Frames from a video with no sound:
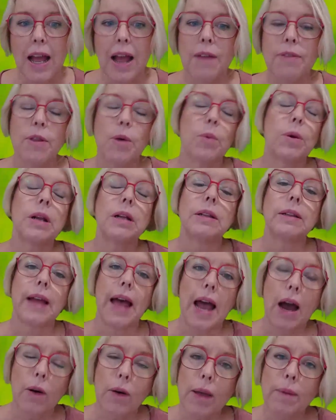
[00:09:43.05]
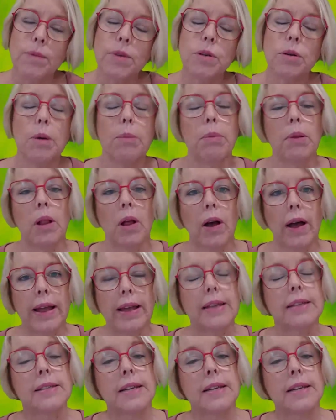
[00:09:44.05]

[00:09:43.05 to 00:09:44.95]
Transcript: that would allow him to apply his